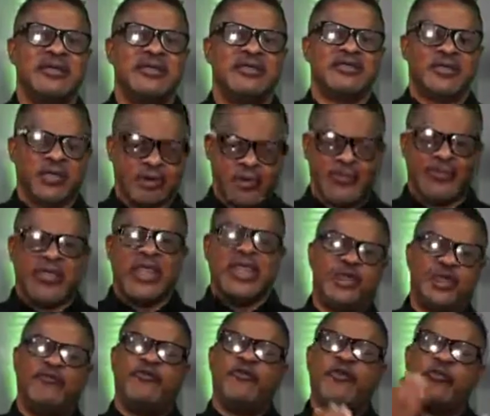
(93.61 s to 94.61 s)
So,
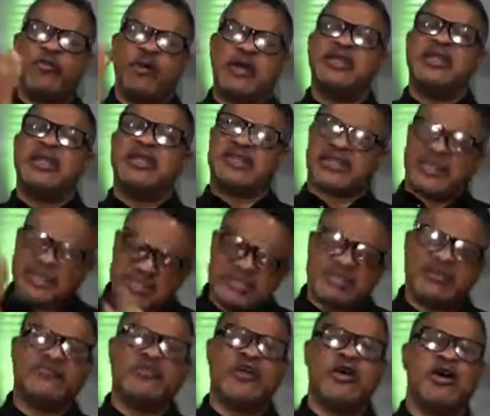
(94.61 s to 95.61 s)
if you want the things
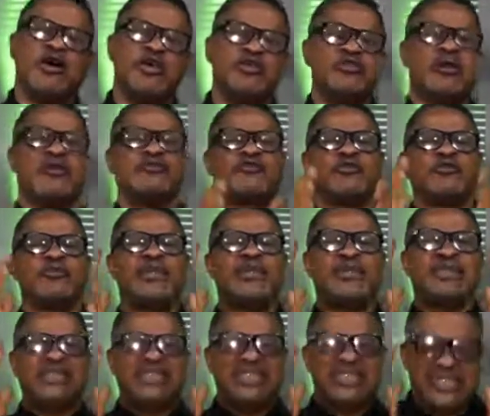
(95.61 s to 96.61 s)
of God, you have to
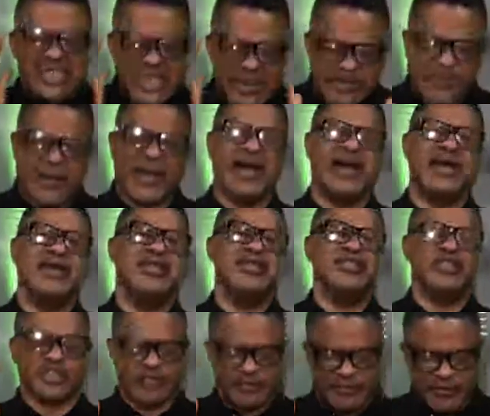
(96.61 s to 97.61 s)
be deeper in
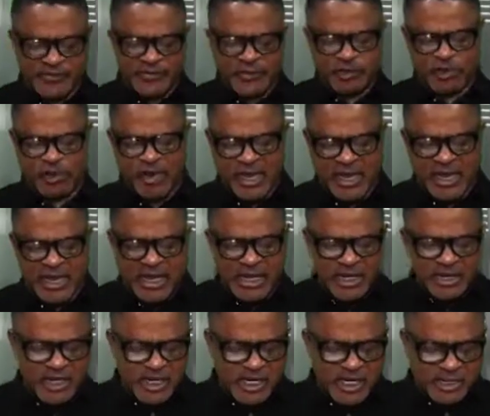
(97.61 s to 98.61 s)
your spiritual
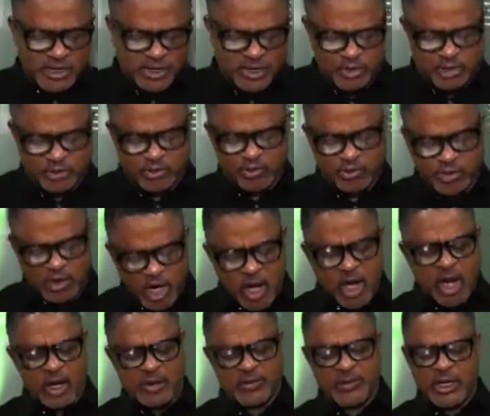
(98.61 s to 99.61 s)
relationship with
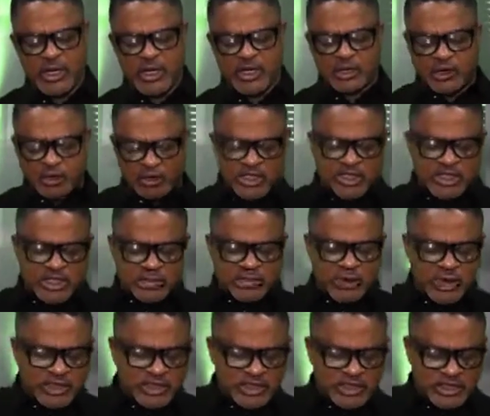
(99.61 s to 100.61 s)
God. So, this
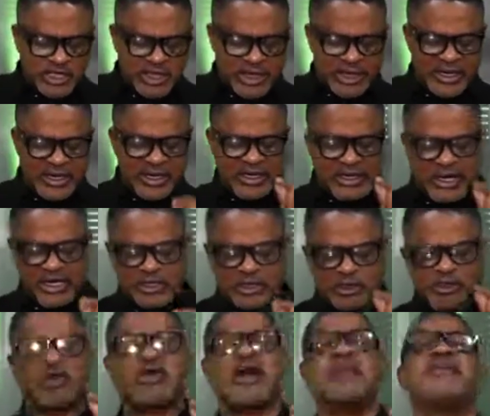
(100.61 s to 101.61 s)
scripture is saying there is
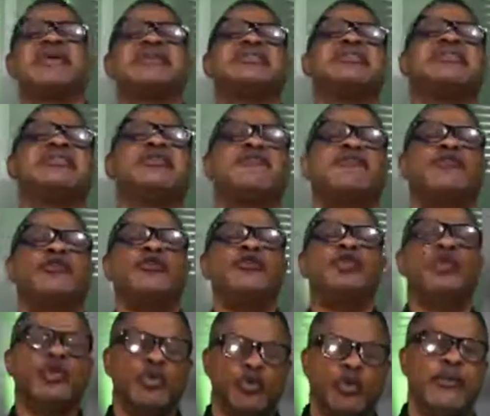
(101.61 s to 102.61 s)
no capacity for
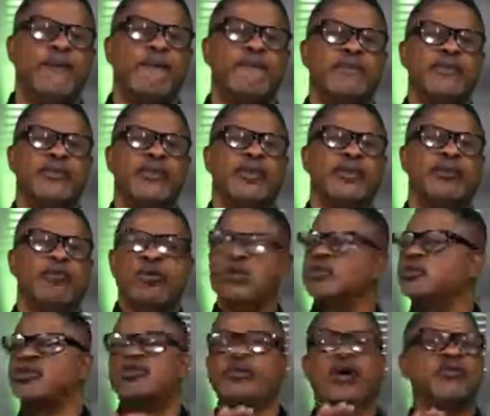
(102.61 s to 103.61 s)
you
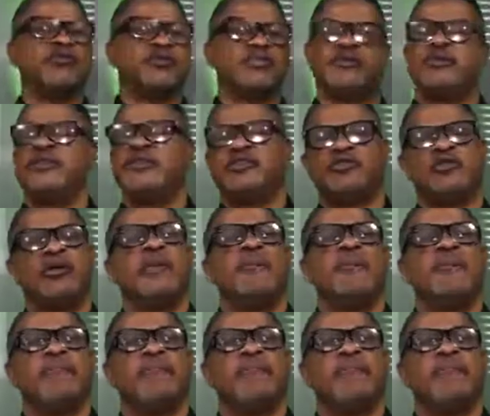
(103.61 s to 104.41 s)
once you are spiritual.